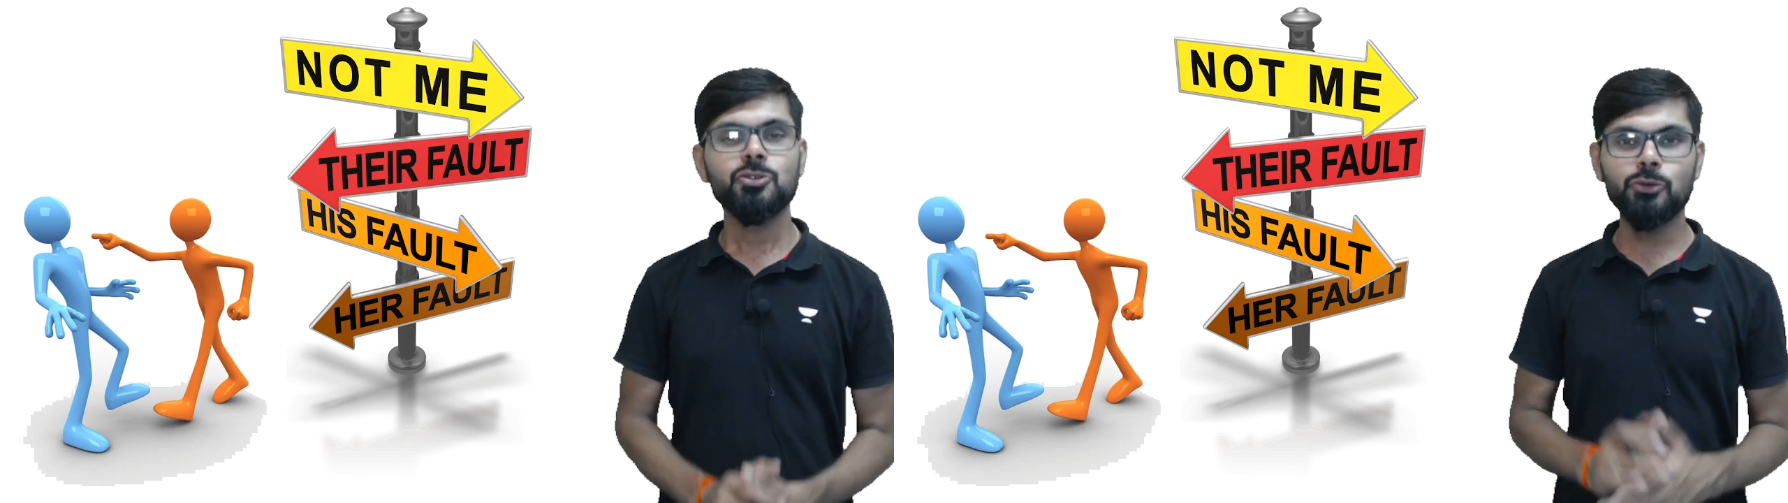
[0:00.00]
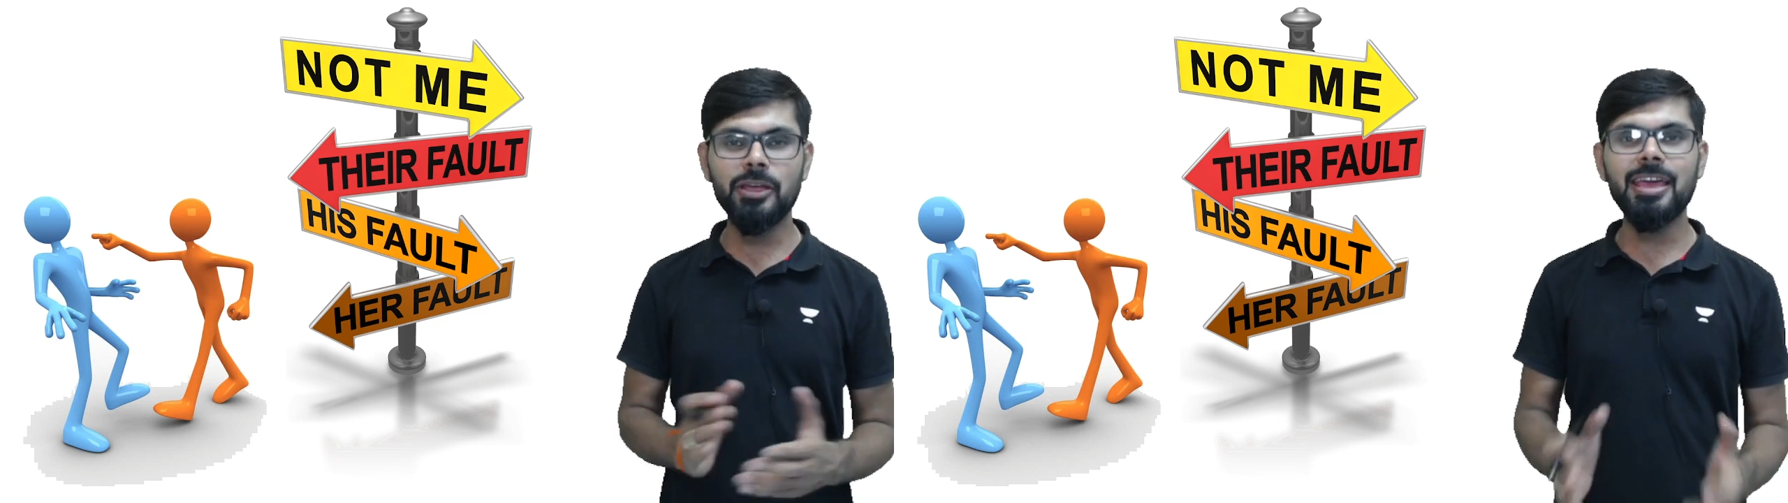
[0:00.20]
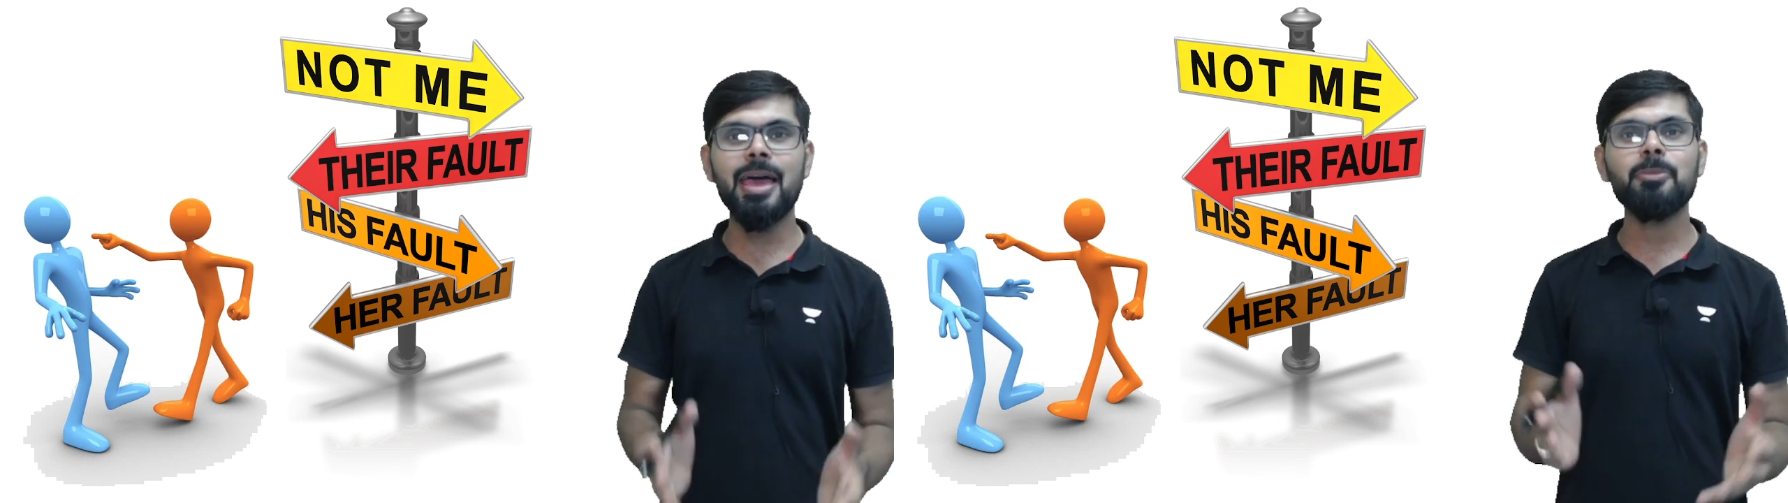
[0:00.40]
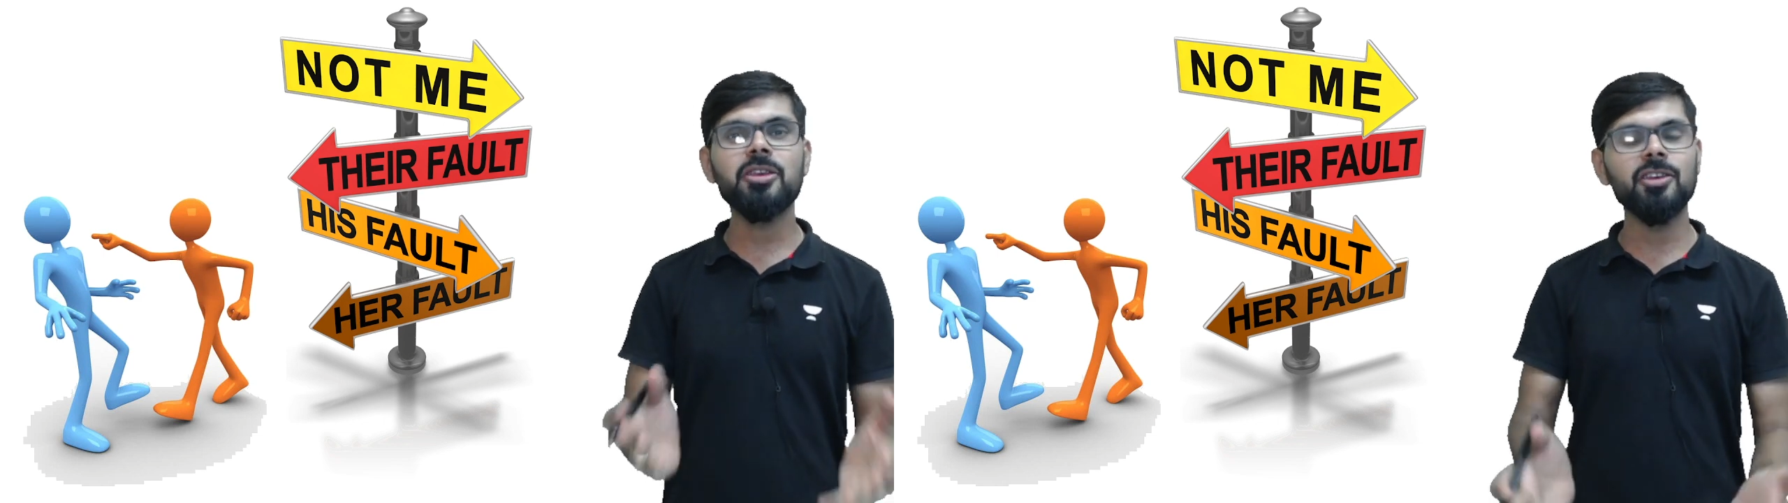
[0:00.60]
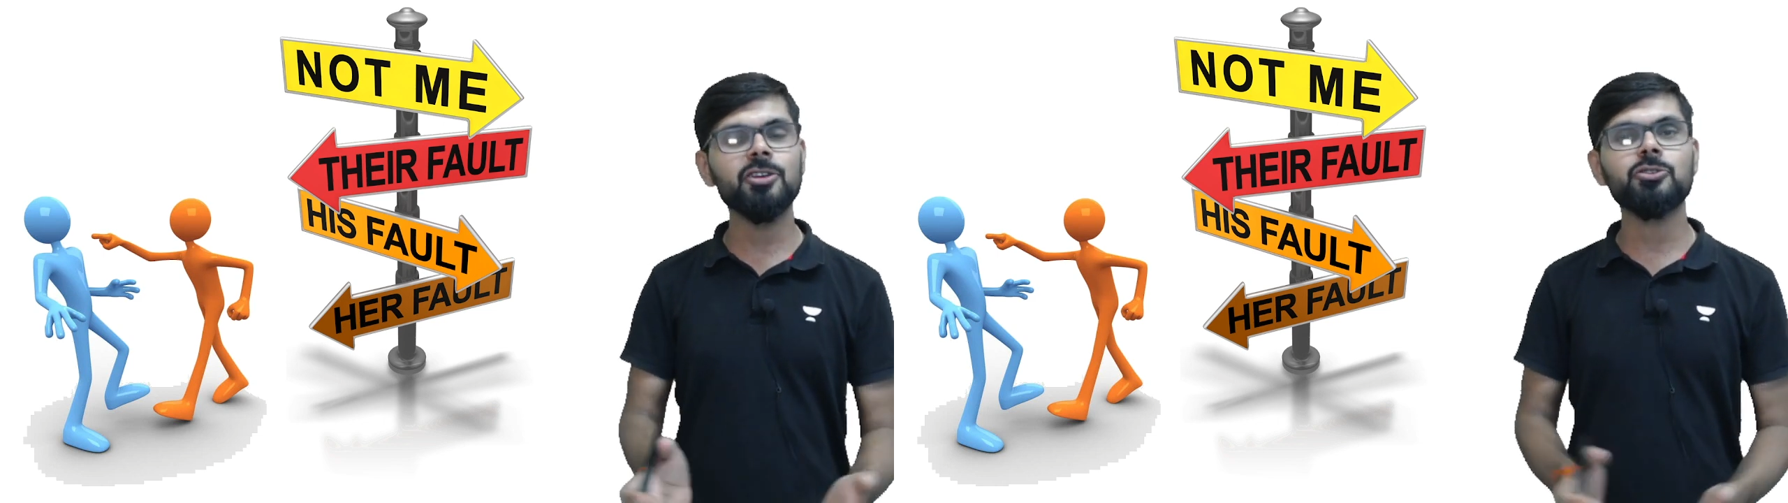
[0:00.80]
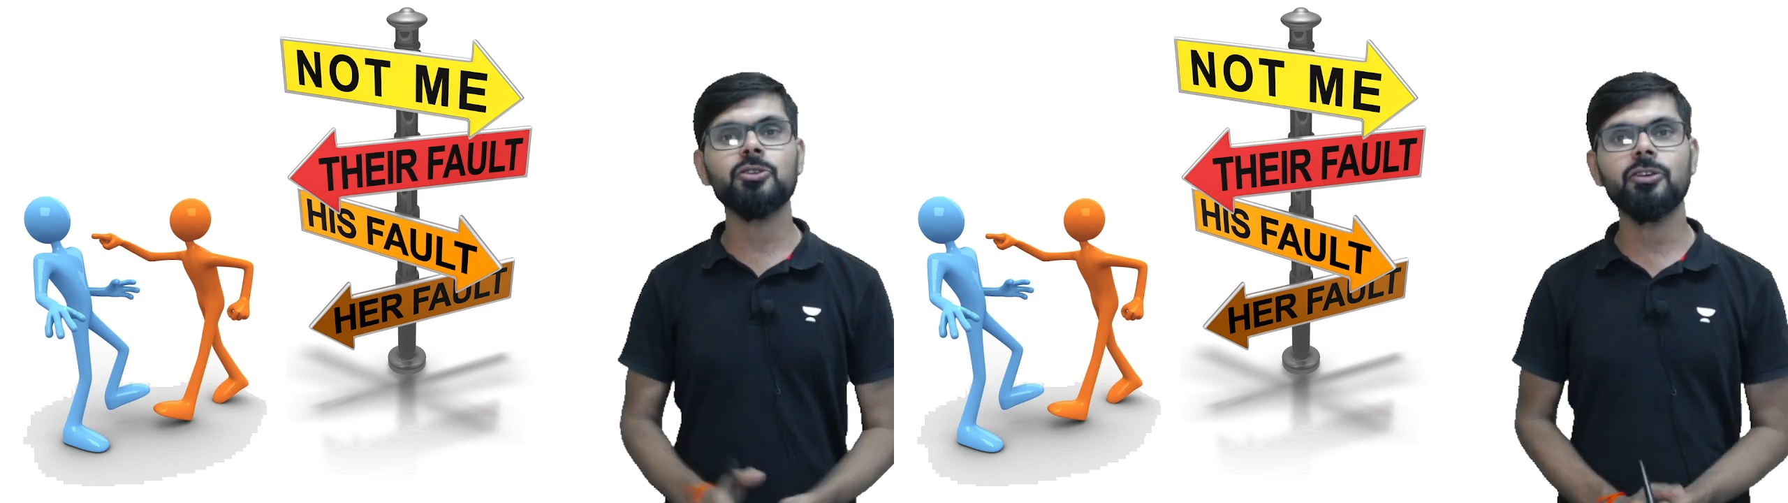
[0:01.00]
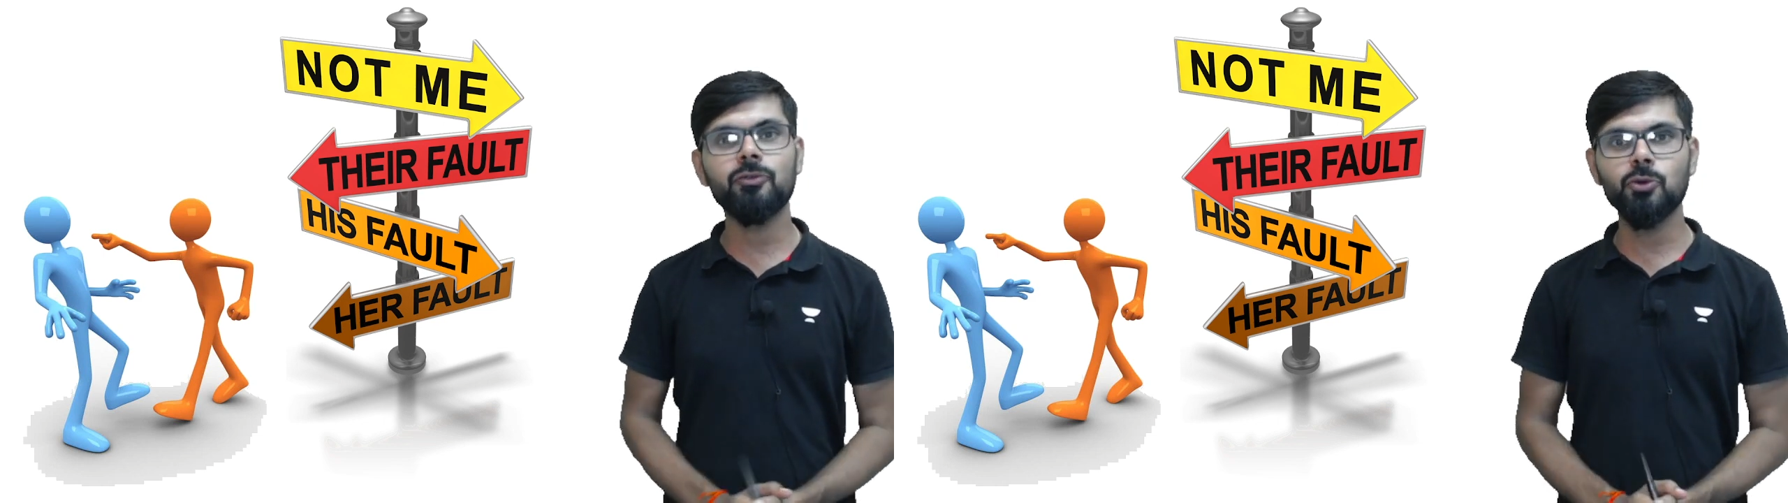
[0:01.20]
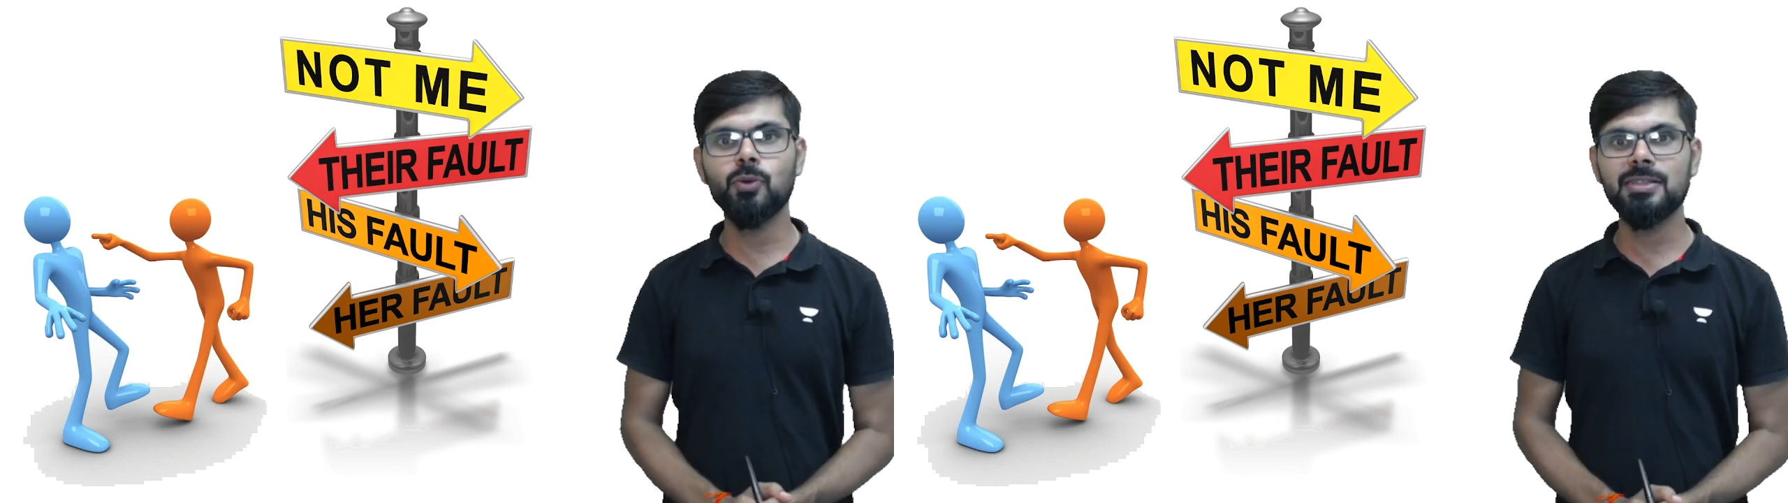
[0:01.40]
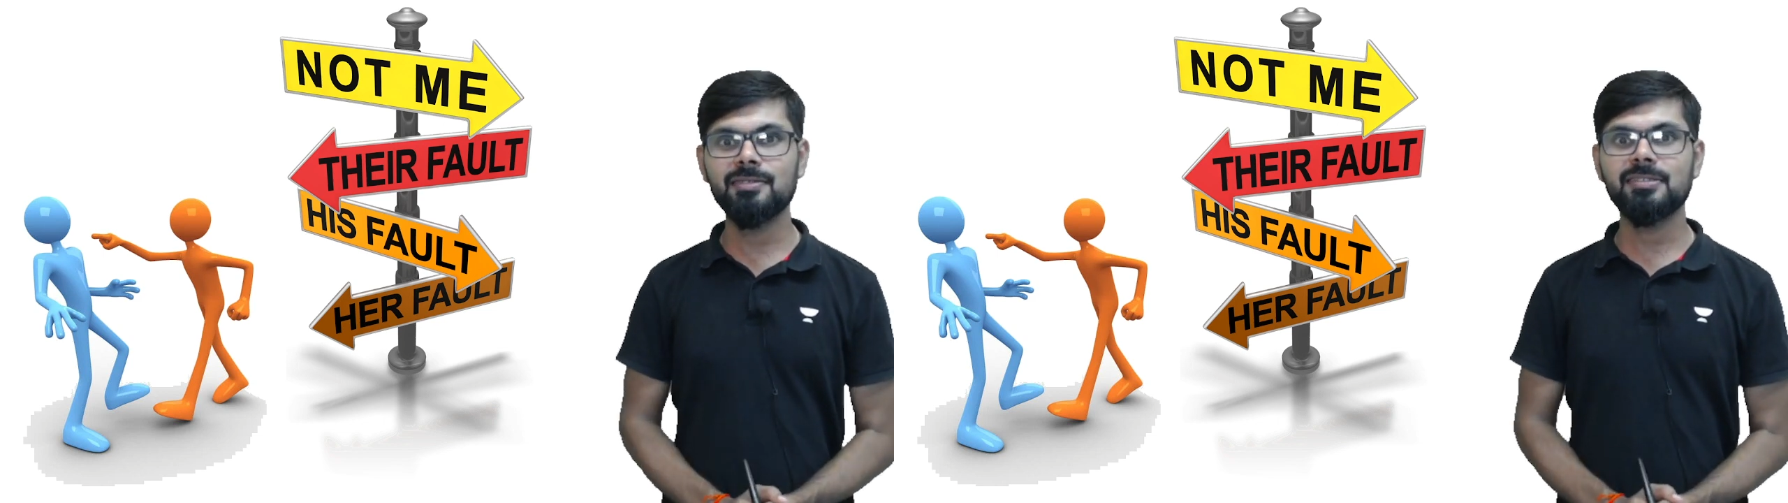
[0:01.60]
Today I am here to give you one